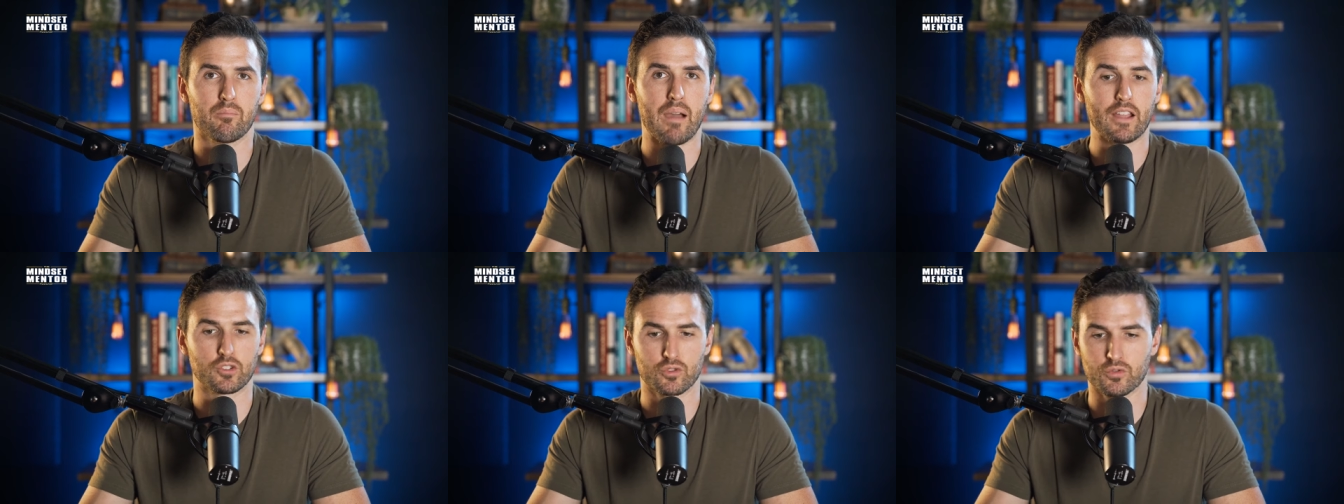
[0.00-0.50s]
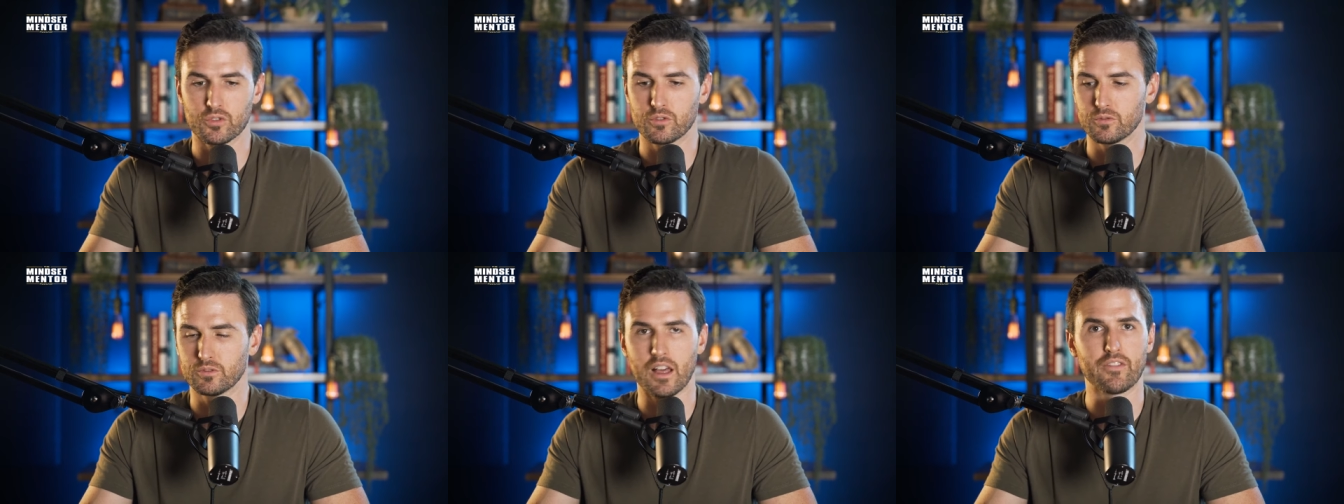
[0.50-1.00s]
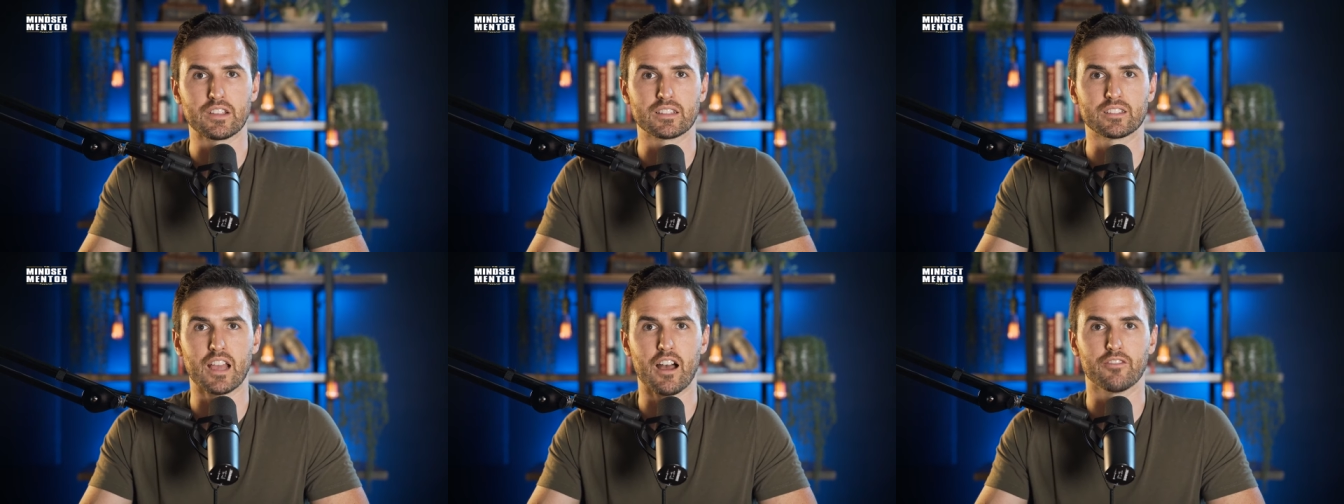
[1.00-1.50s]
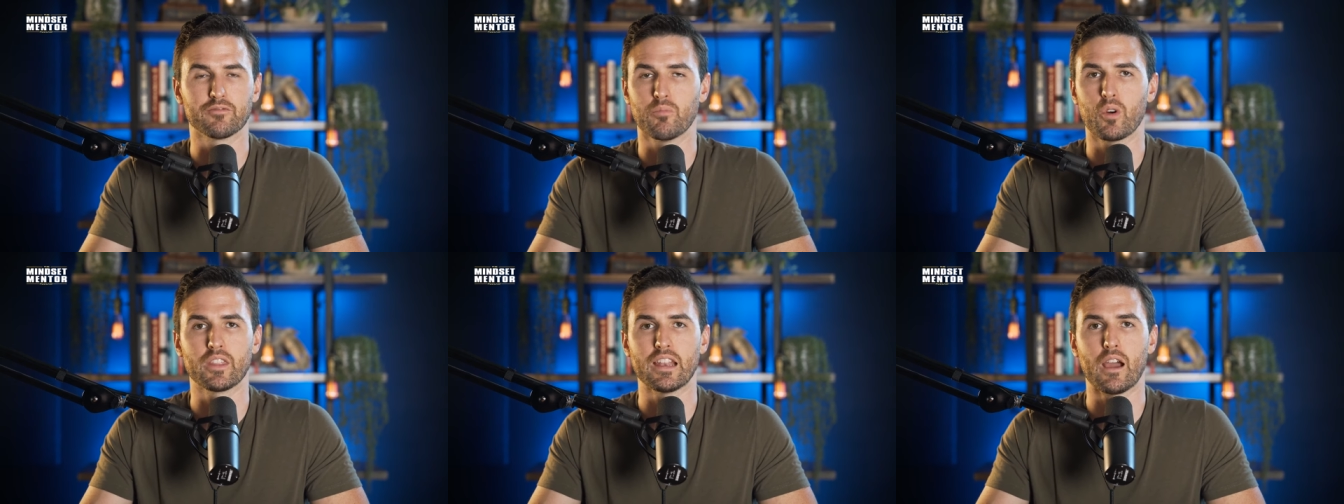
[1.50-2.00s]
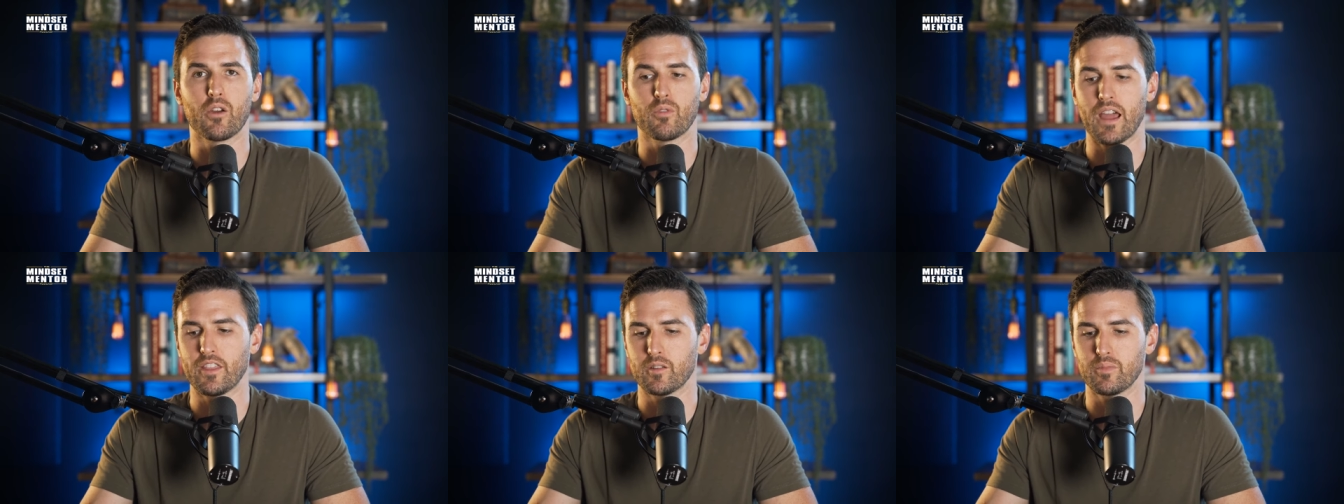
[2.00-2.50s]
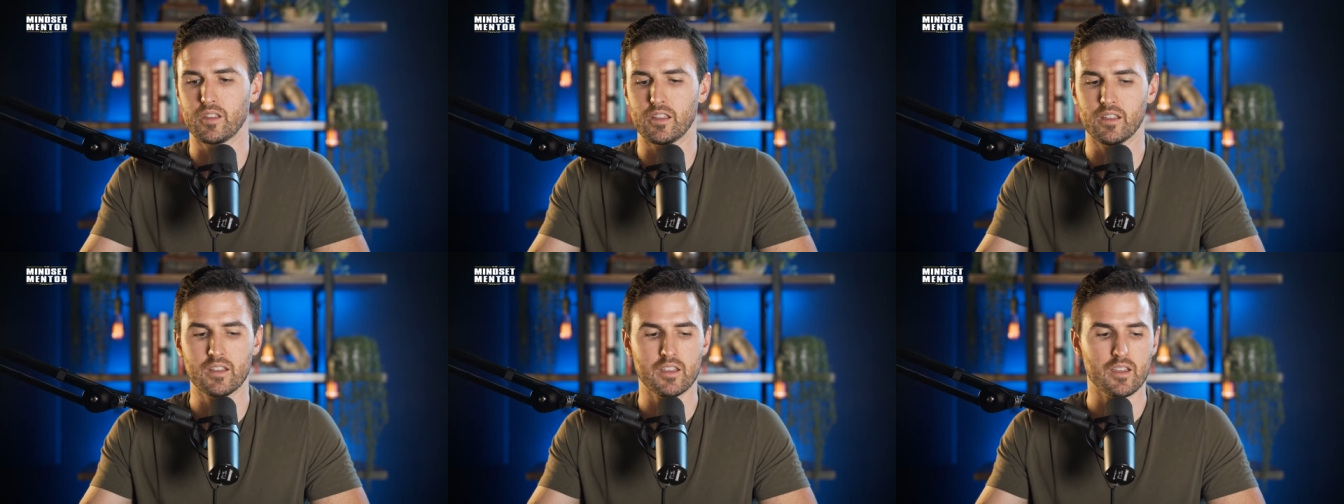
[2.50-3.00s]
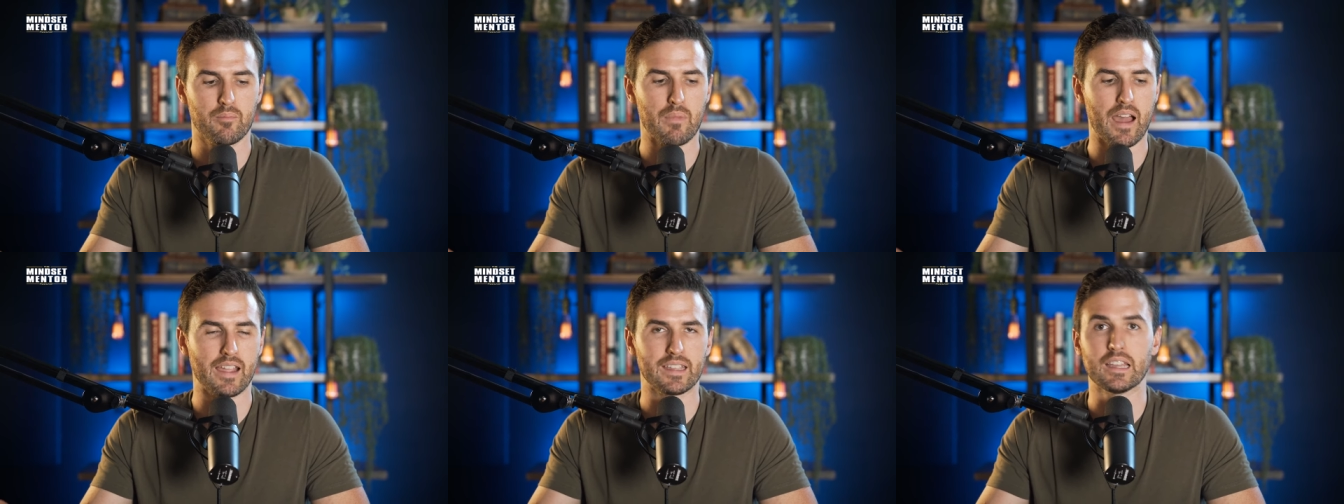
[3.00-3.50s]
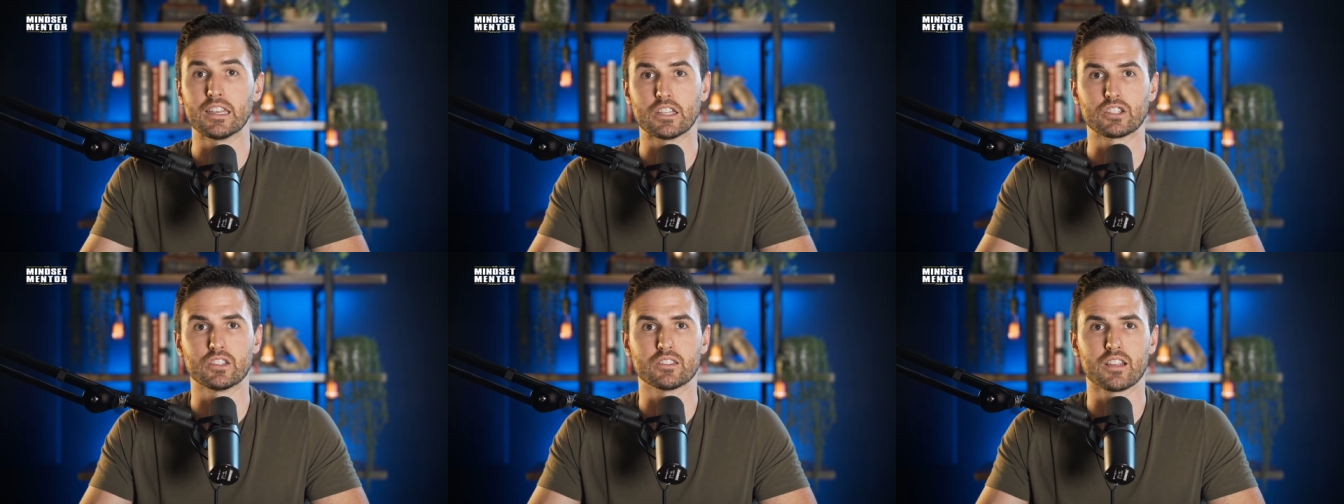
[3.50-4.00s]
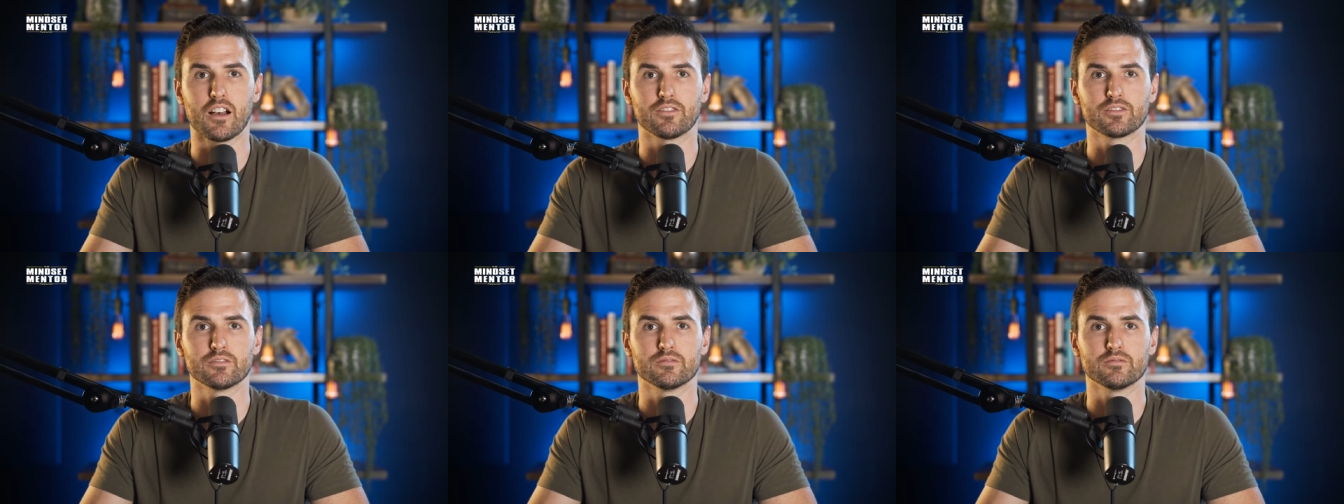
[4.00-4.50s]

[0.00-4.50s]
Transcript: my true loving self more than I would rather be my conditioned self.